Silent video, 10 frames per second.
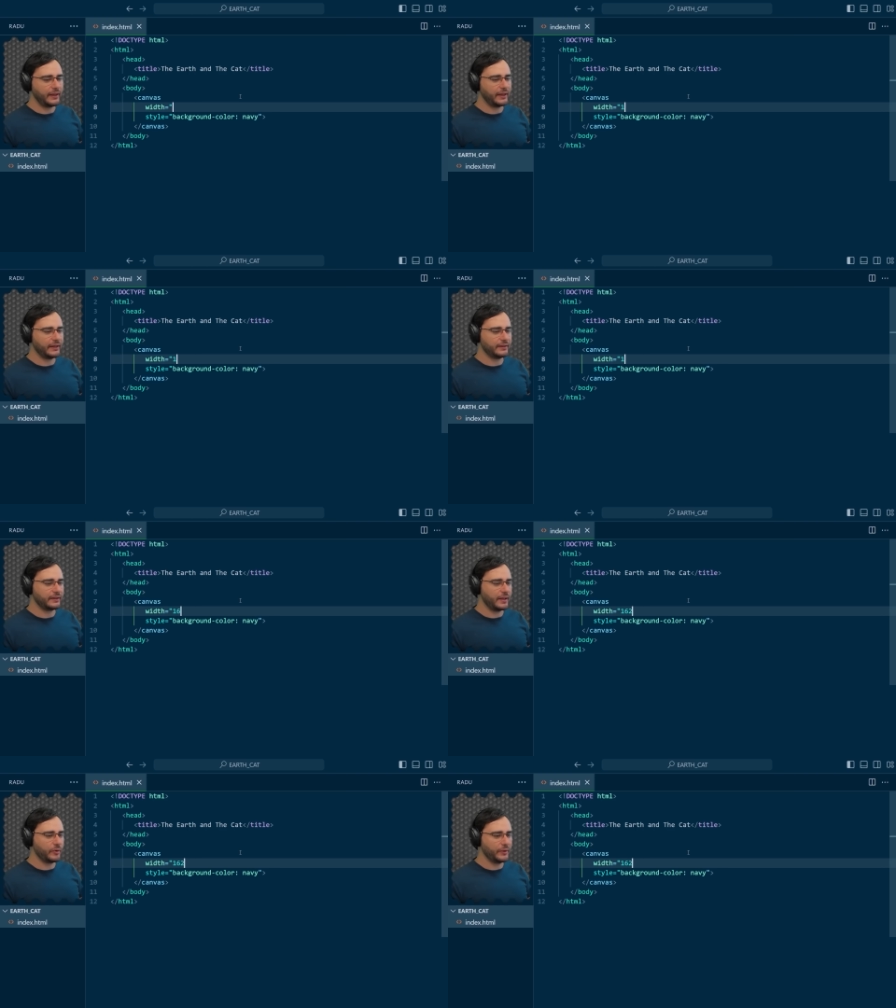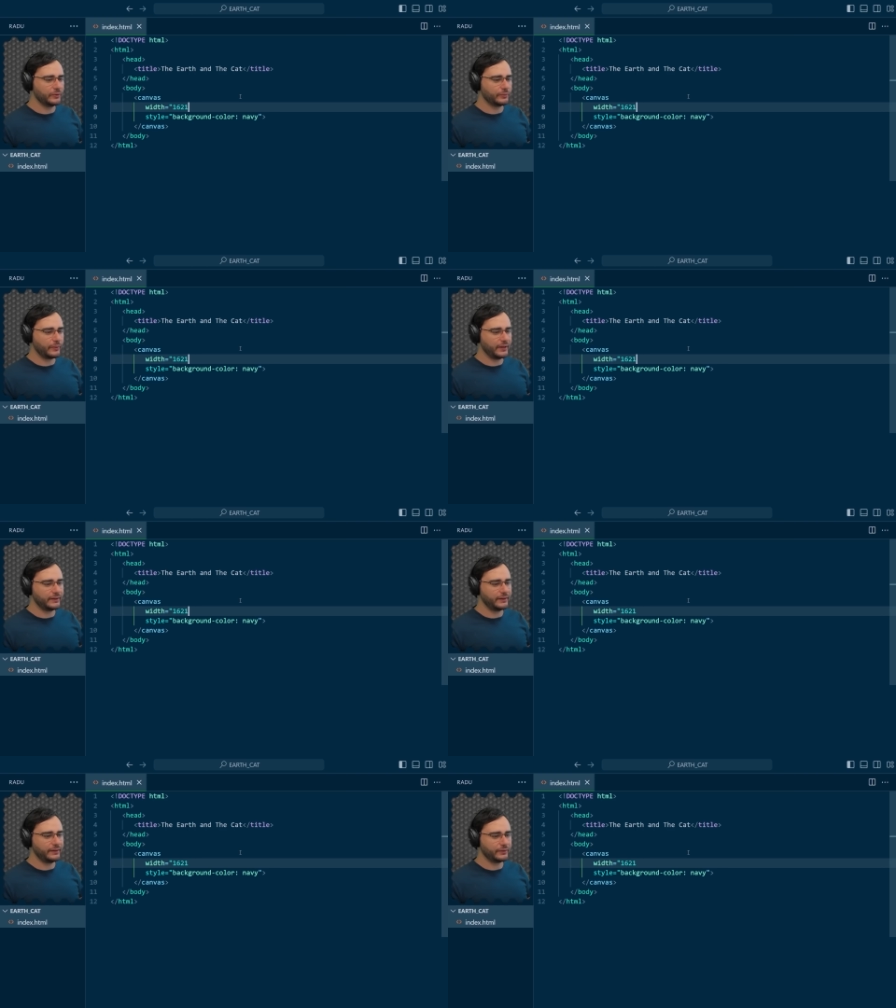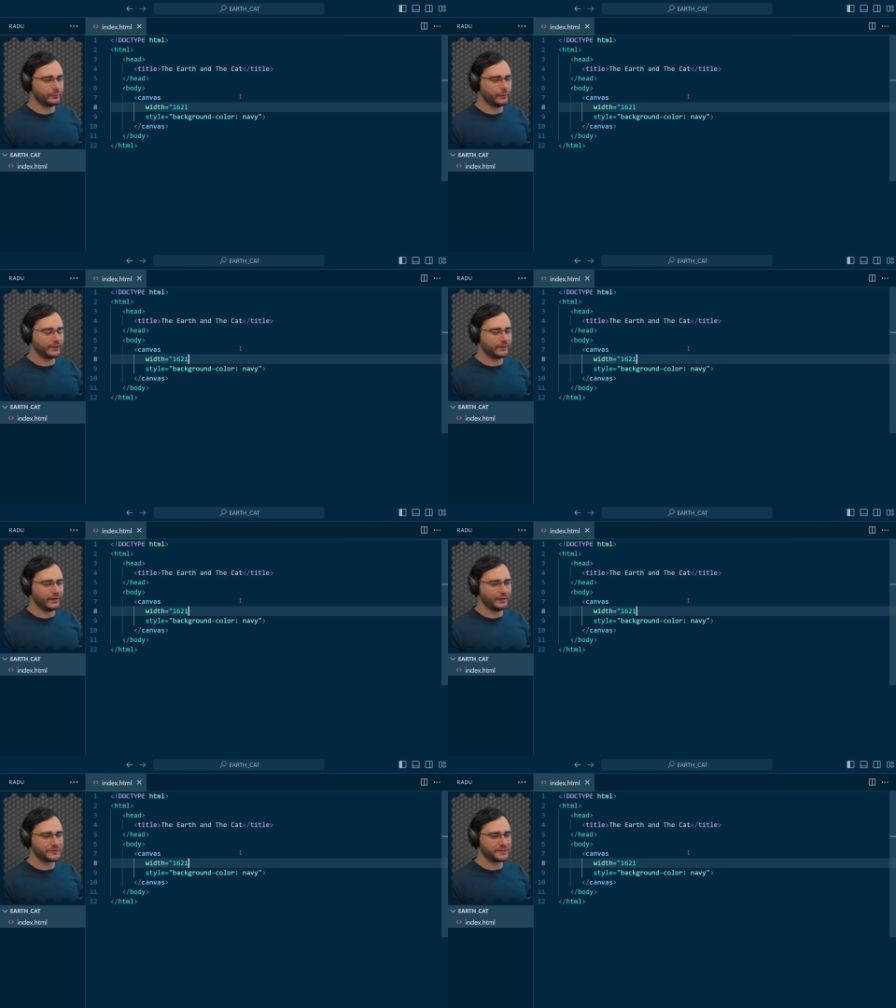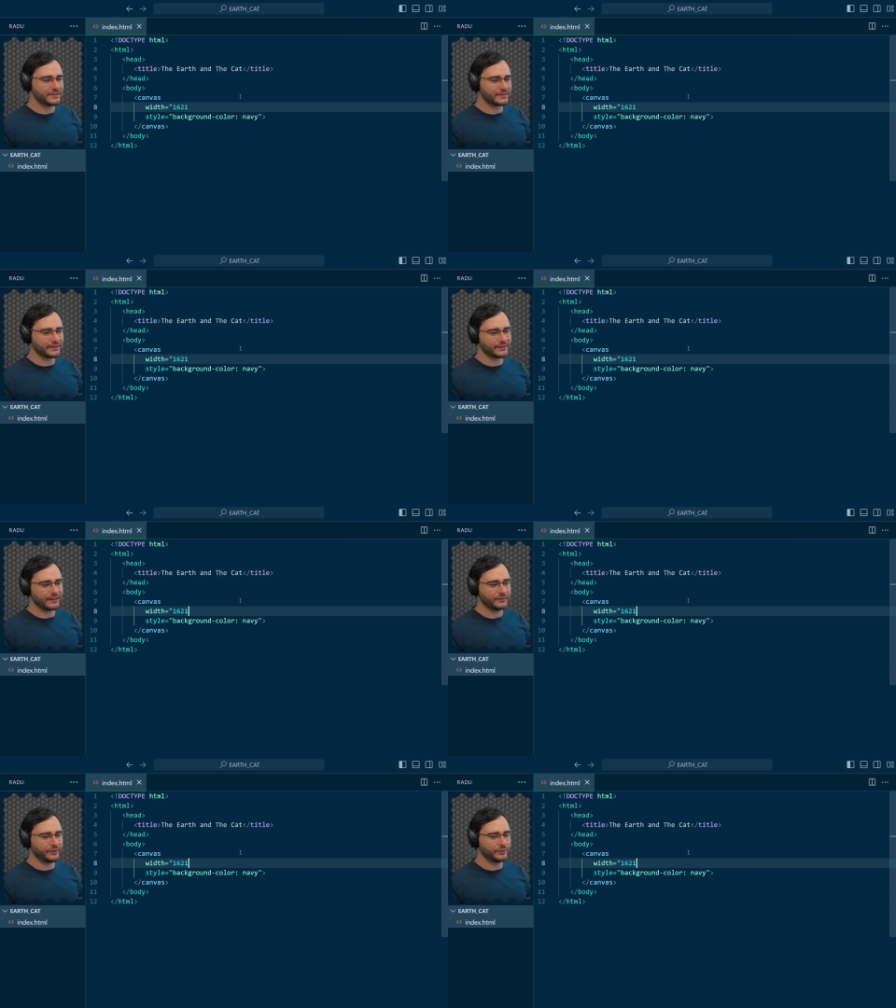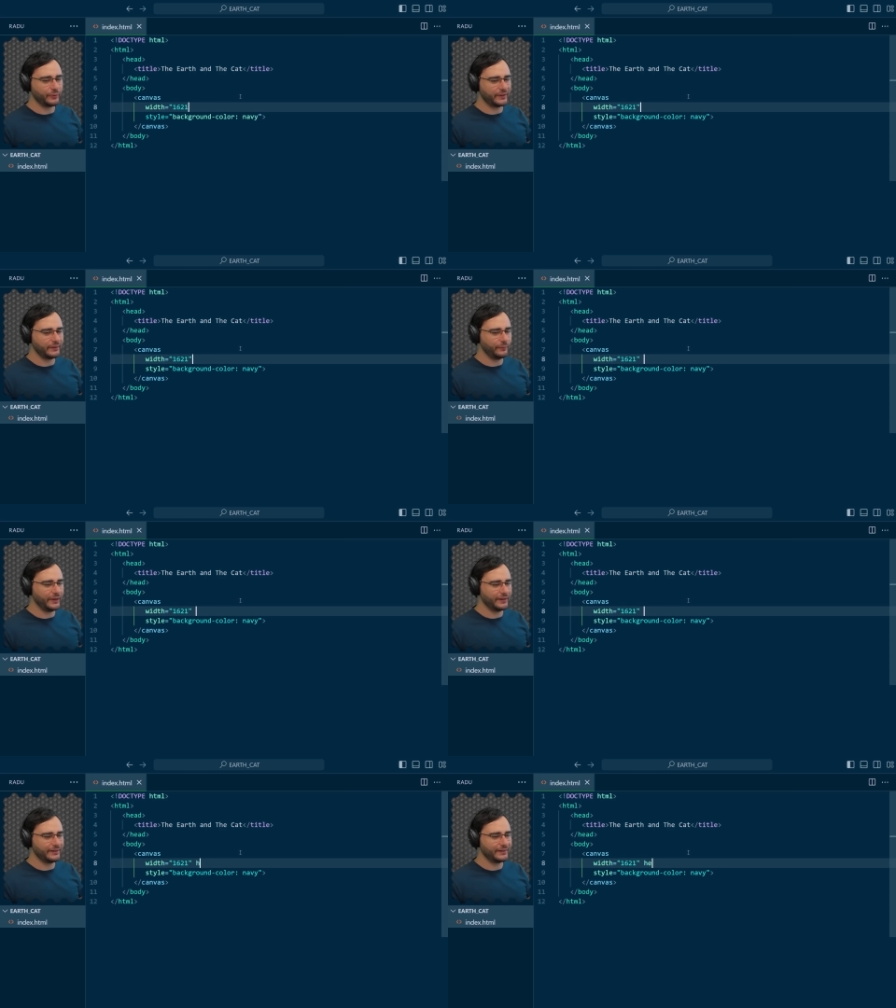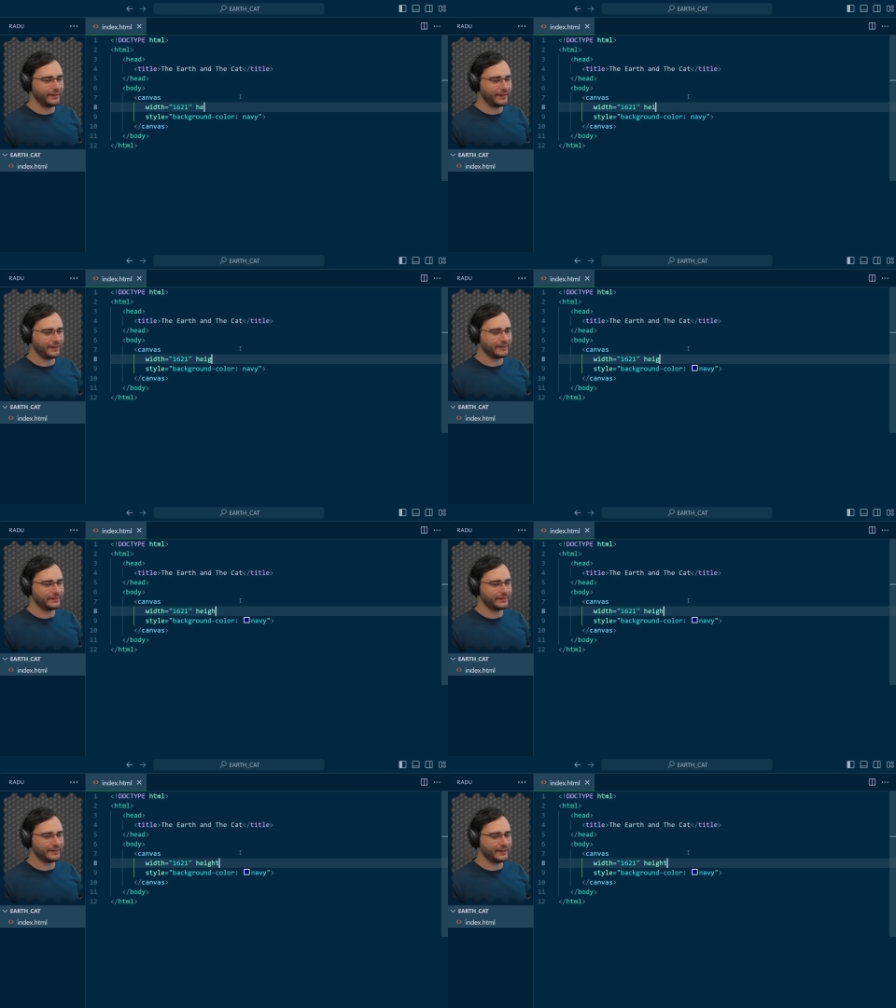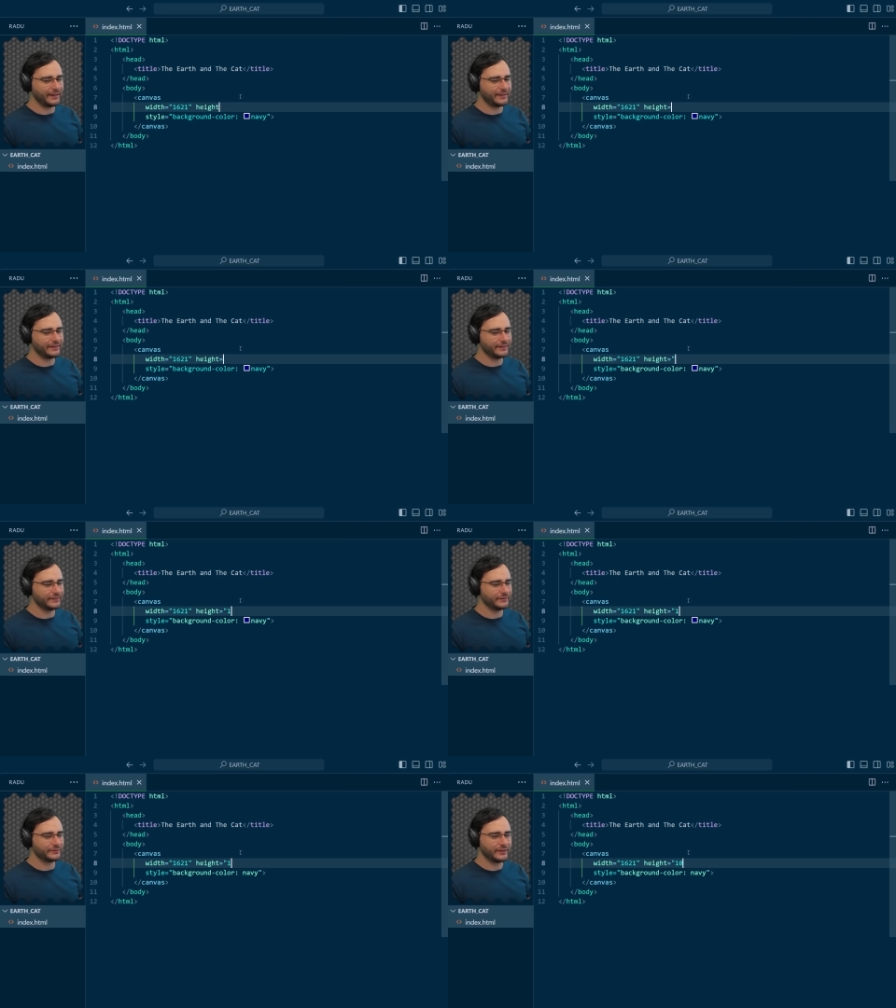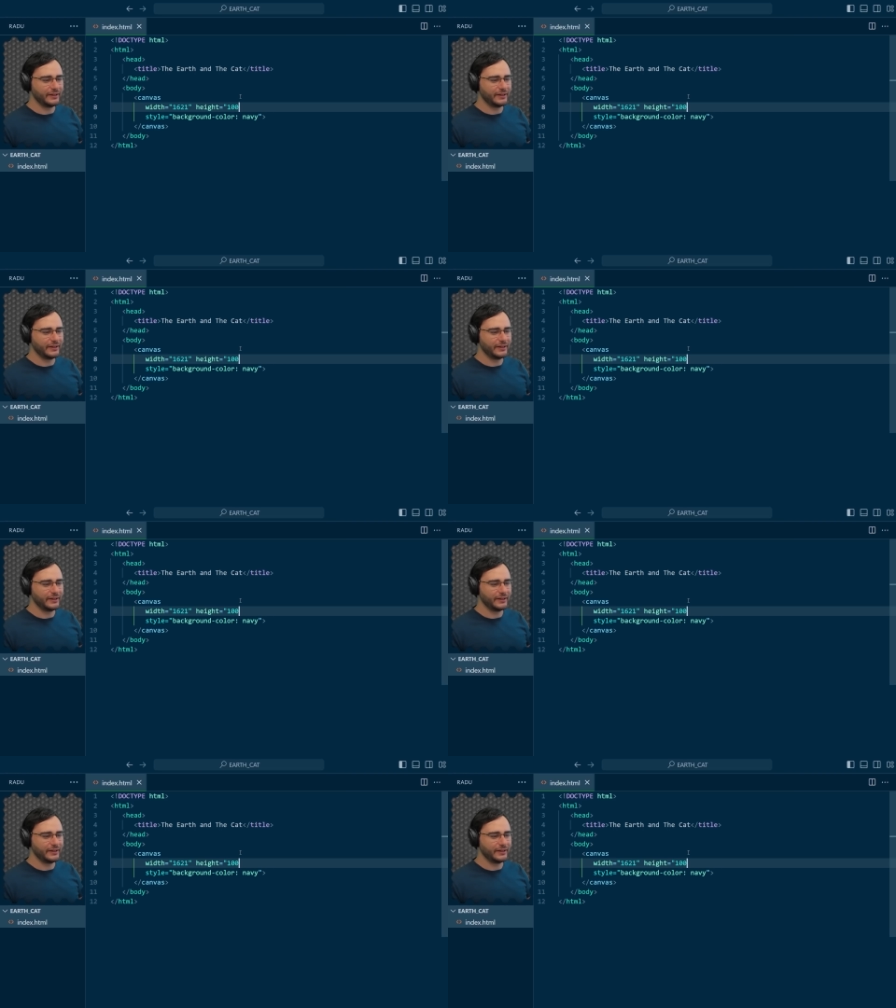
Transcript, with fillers: And I'm going to write here 1621 and a height of